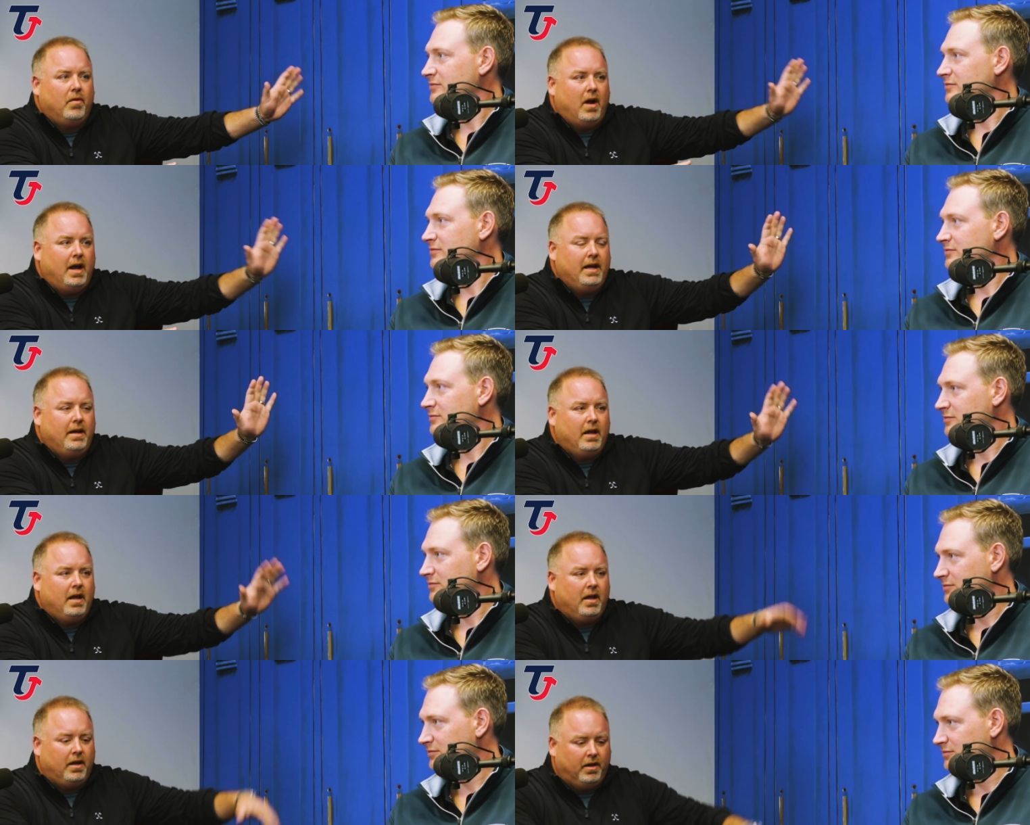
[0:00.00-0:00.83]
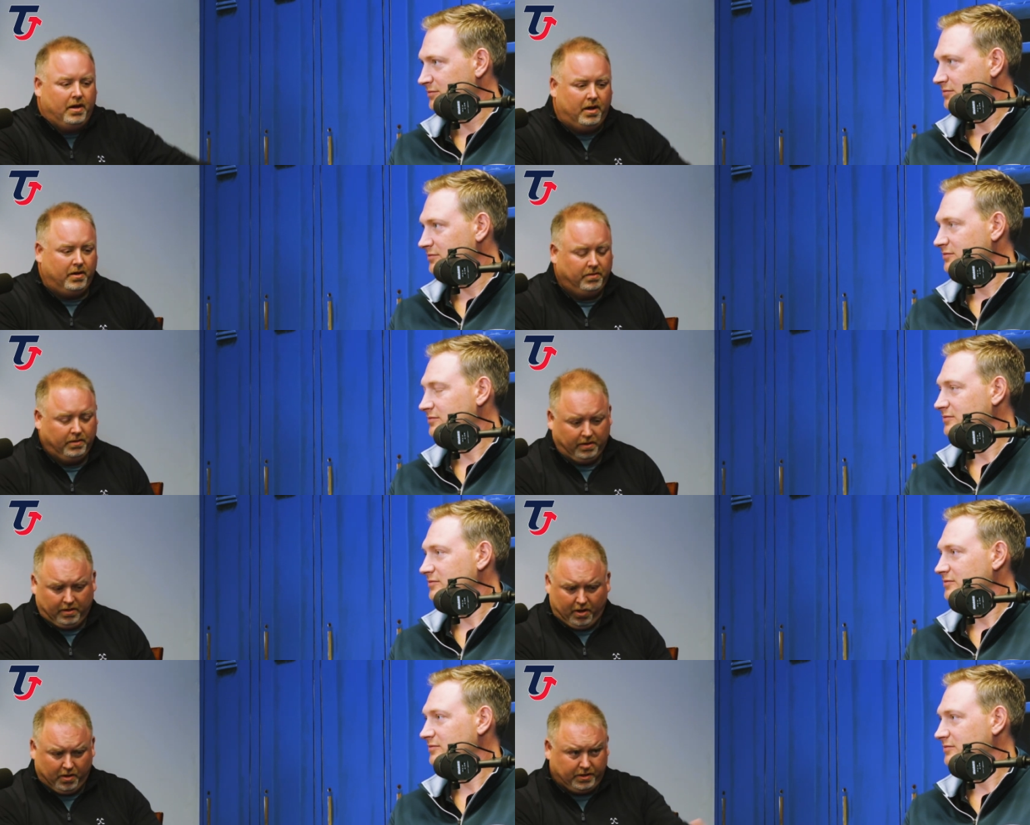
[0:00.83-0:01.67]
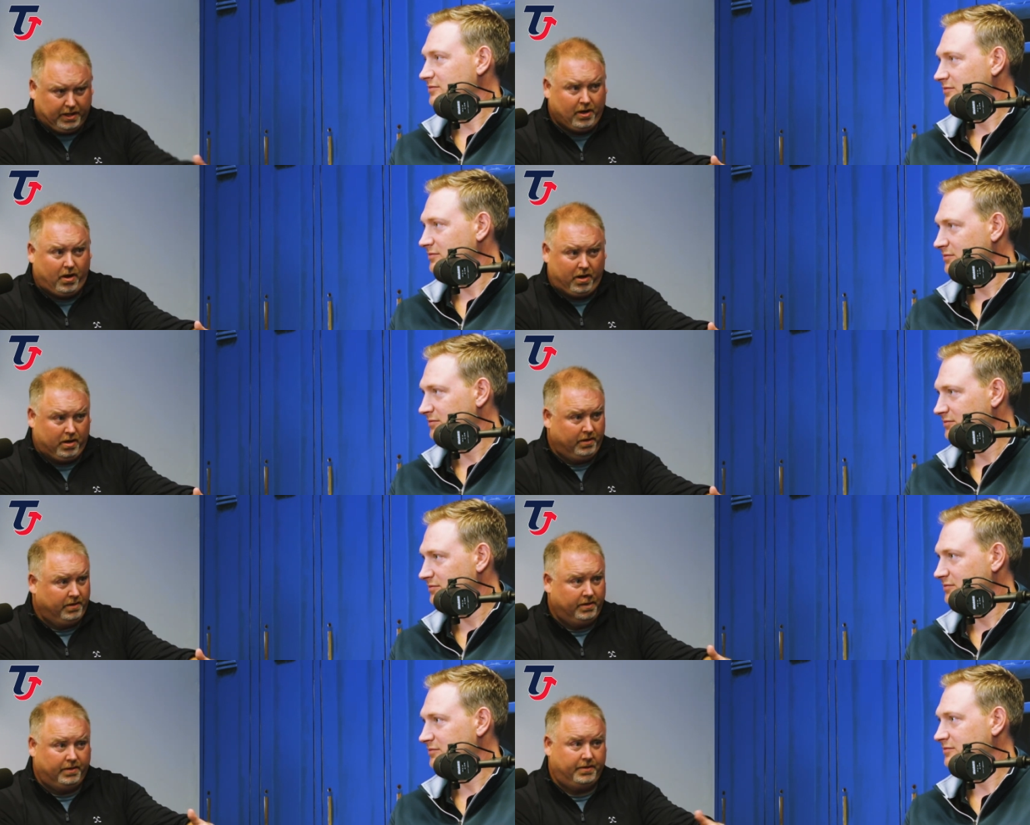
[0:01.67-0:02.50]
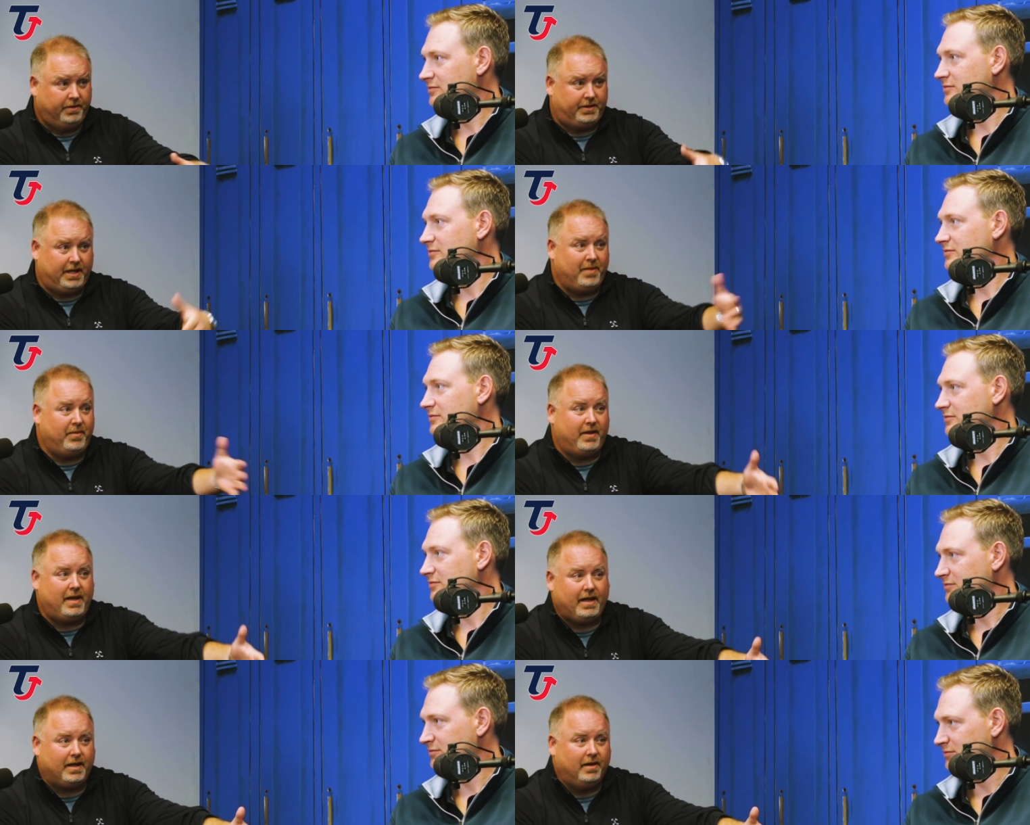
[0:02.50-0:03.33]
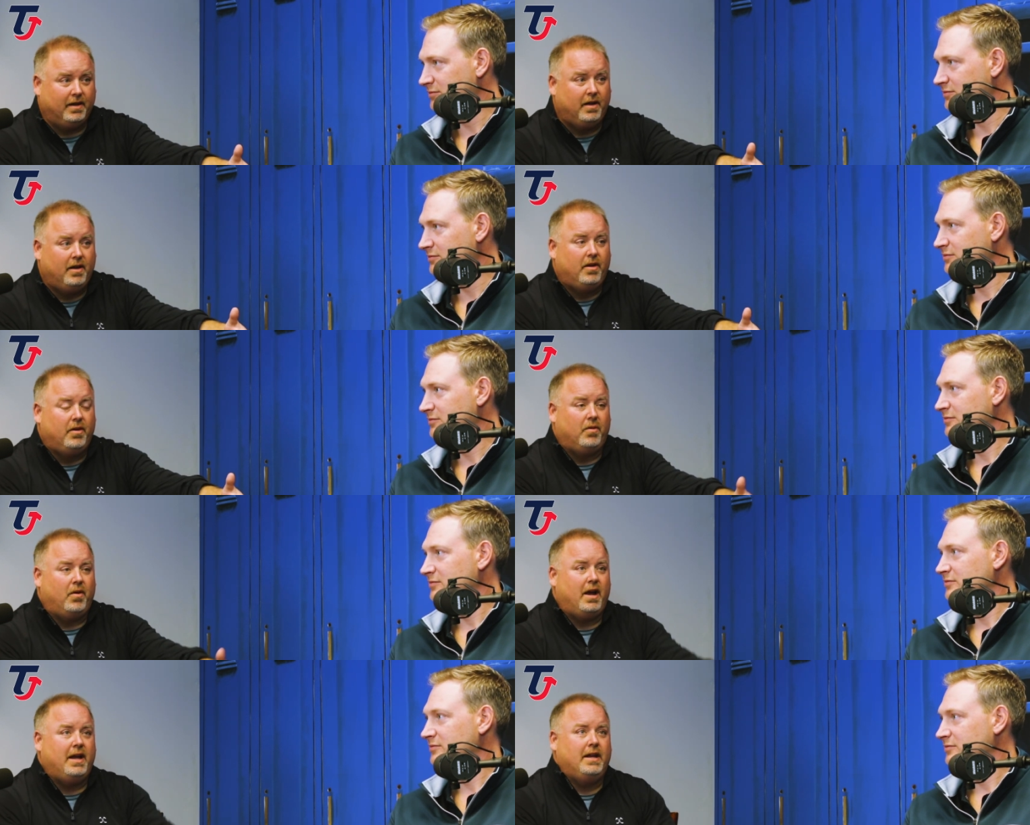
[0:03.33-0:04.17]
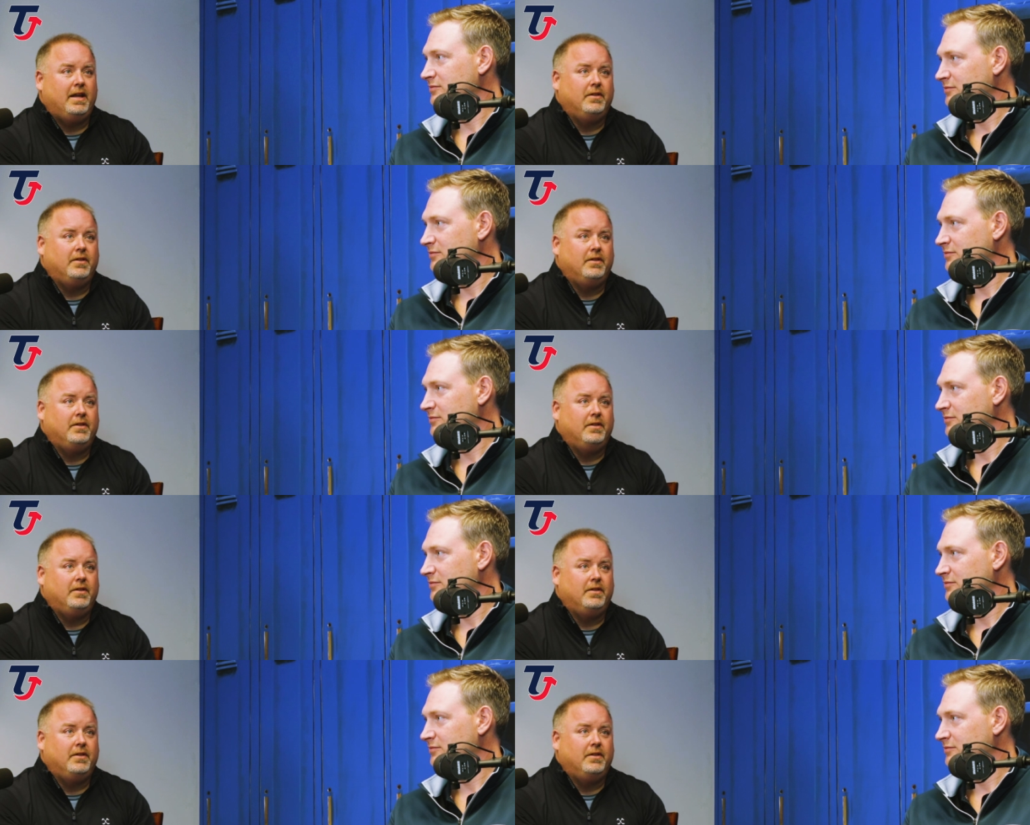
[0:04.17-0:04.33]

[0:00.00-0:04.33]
Speaker 1: right? You know, OTR, same thing, right?